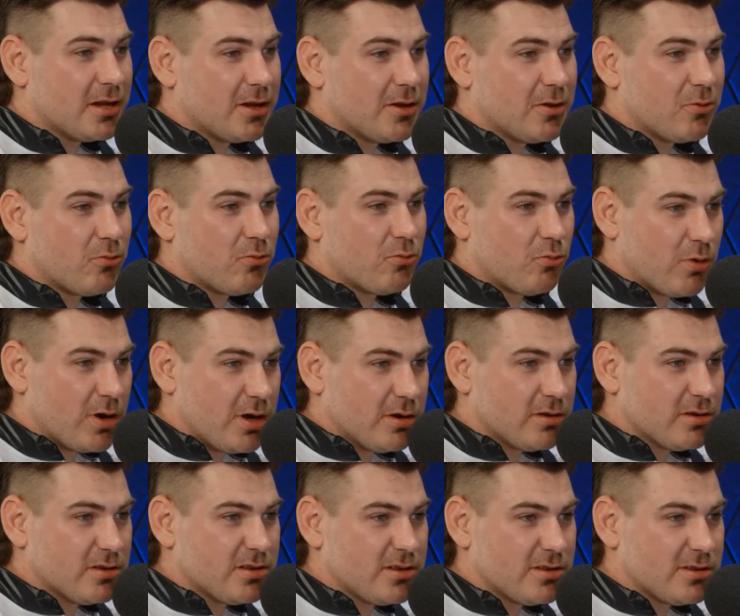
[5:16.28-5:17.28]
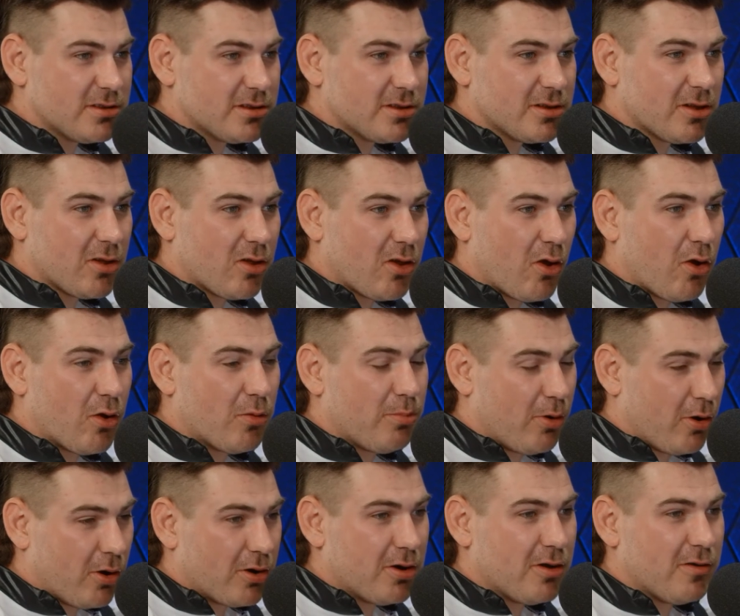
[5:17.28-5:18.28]
Reels are
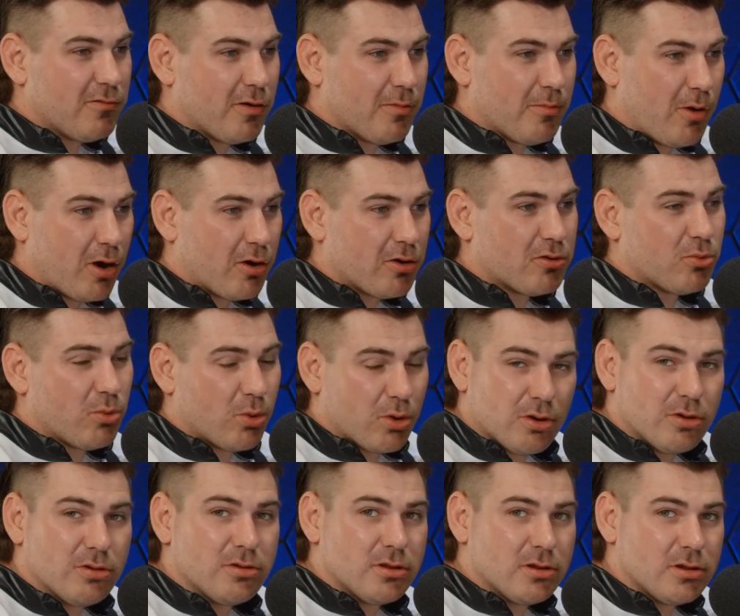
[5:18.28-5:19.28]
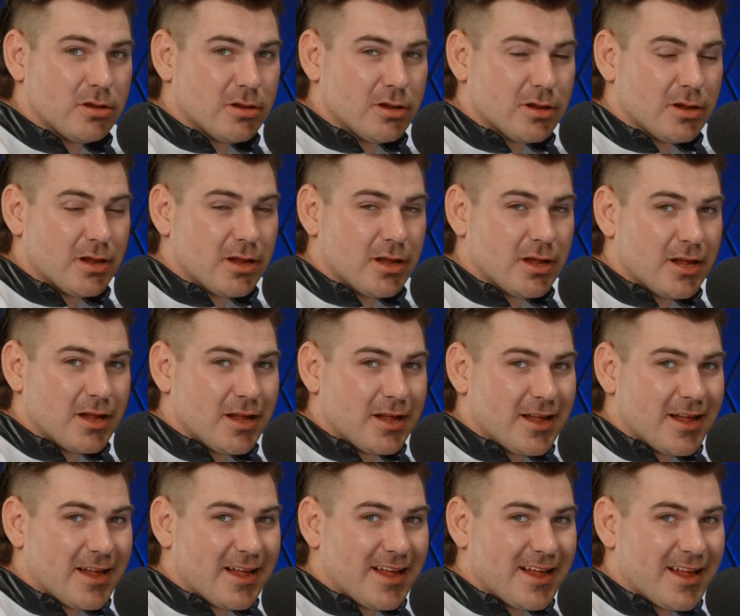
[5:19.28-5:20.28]
part of our modern world. They ain't
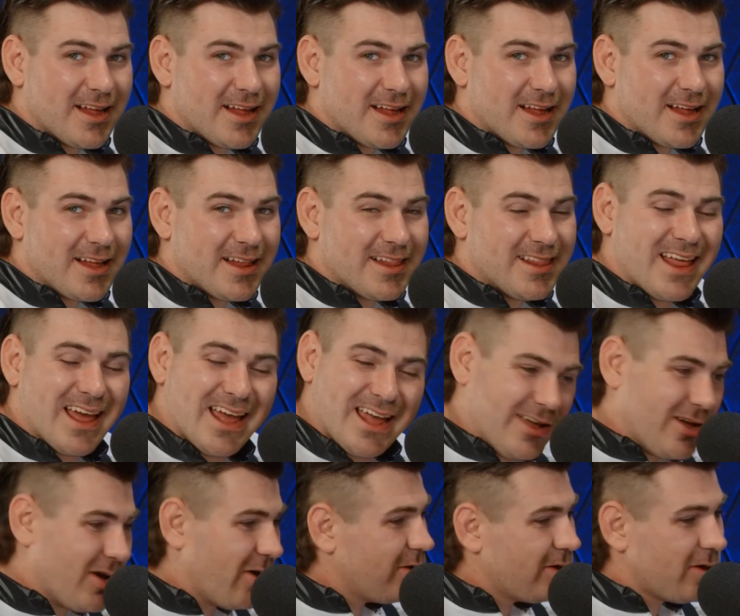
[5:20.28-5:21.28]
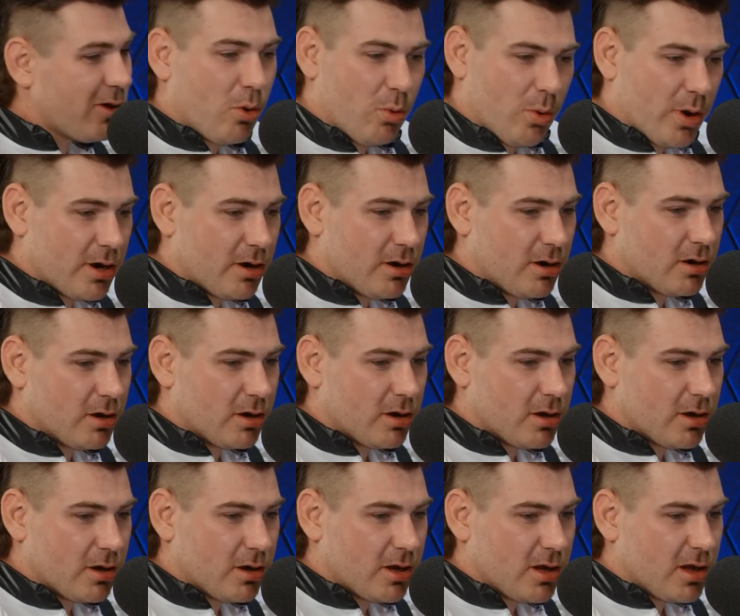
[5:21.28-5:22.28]
going nowhere. They ain't going nowhere. Nope.
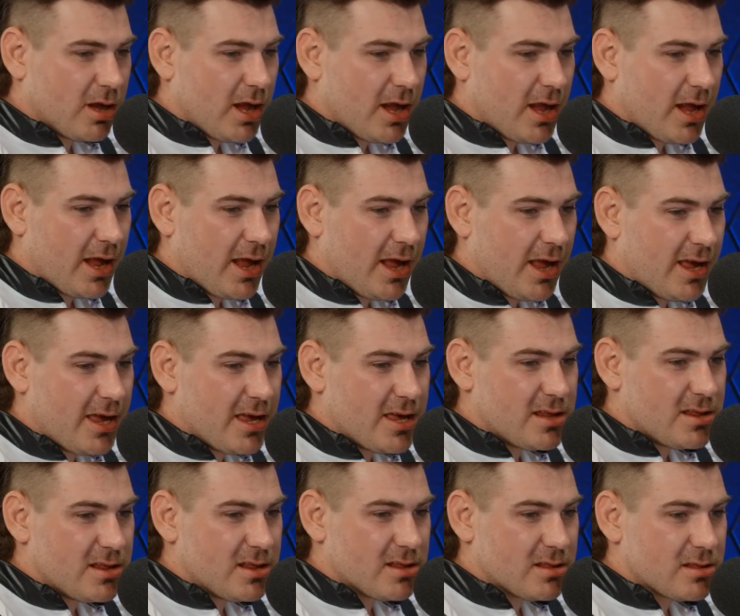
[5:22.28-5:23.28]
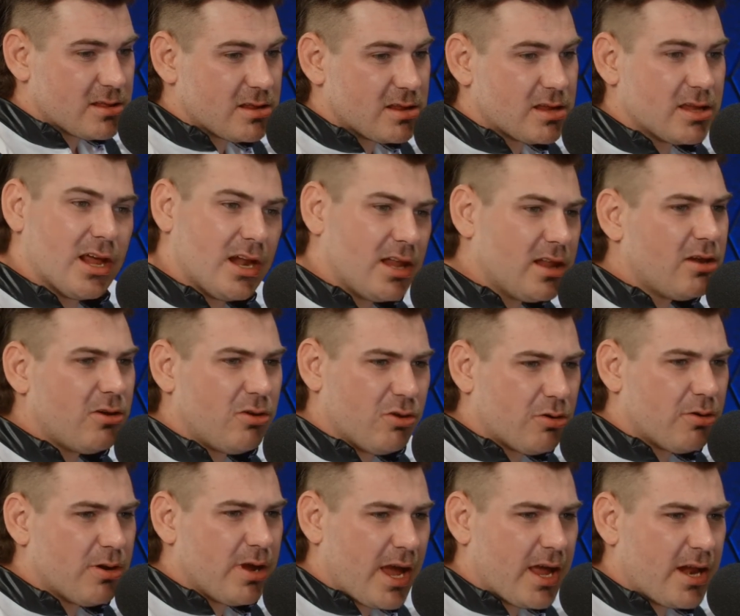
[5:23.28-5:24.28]
And get a little
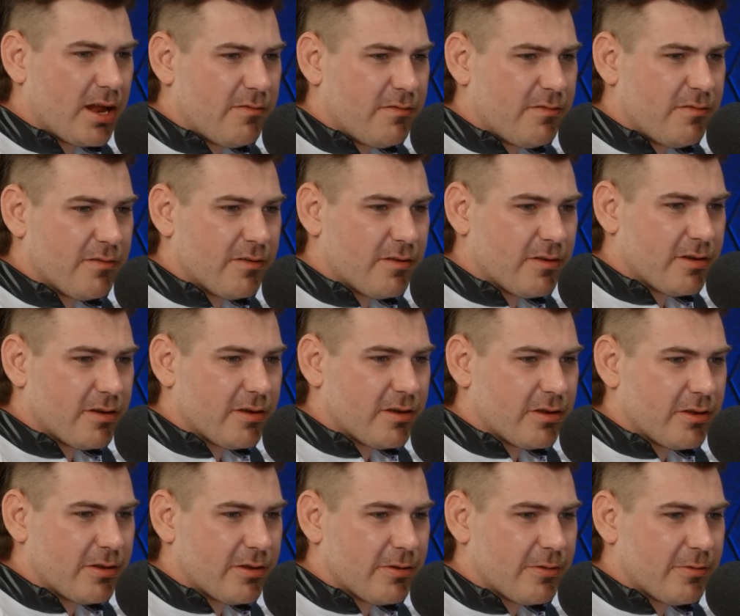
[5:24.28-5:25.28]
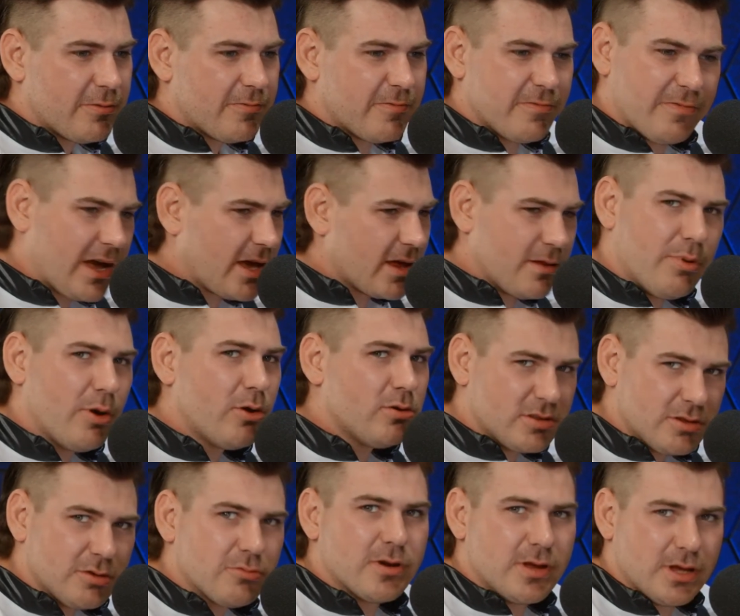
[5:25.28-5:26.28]
creative. Fucking
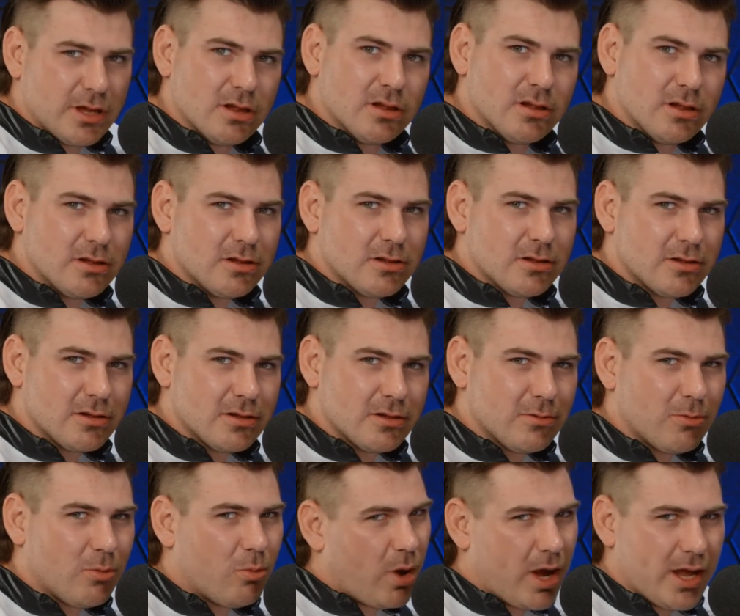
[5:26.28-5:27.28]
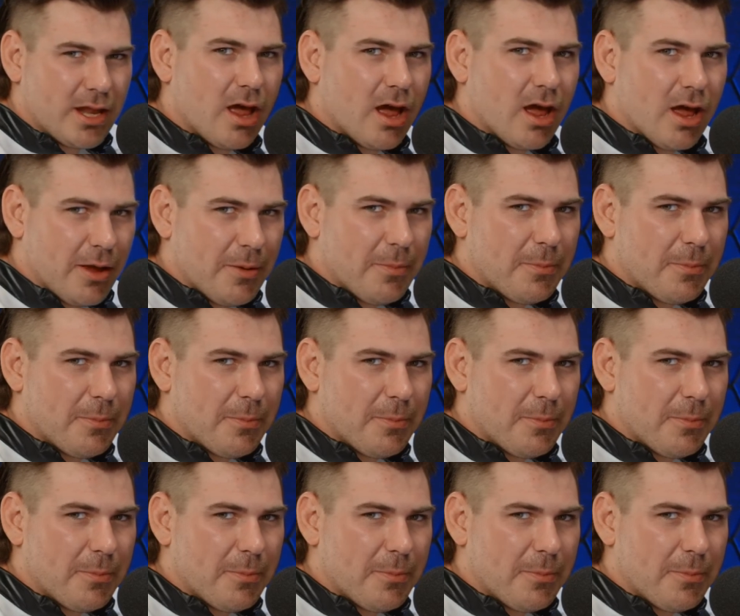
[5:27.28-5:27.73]
post a reel. No doubt. Why man. not?